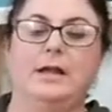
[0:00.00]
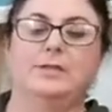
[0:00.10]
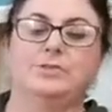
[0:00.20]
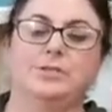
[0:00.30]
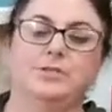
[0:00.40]
I
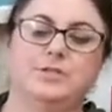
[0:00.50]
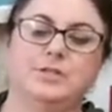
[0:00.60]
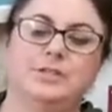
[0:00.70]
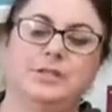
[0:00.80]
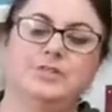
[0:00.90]
usually do a
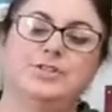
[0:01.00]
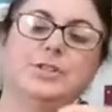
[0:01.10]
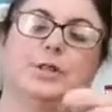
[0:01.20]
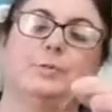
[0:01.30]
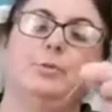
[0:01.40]
stitch and
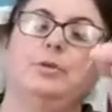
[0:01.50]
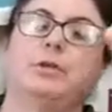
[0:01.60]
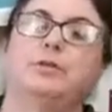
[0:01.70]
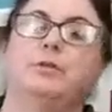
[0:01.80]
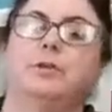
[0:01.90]
then I pull
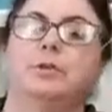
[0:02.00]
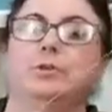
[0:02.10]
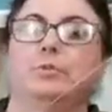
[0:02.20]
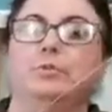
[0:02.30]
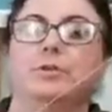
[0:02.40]
it through the
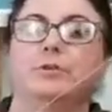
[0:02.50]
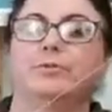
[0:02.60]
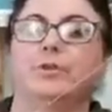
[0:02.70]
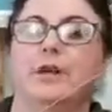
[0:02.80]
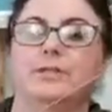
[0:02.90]
loop. So if
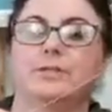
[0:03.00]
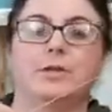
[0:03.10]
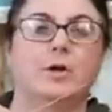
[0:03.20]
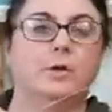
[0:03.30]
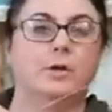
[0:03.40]
you're not a
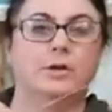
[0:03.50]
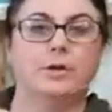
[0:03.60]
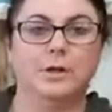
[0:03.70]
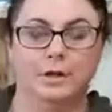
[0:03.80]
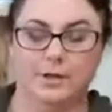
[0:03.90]
sewer,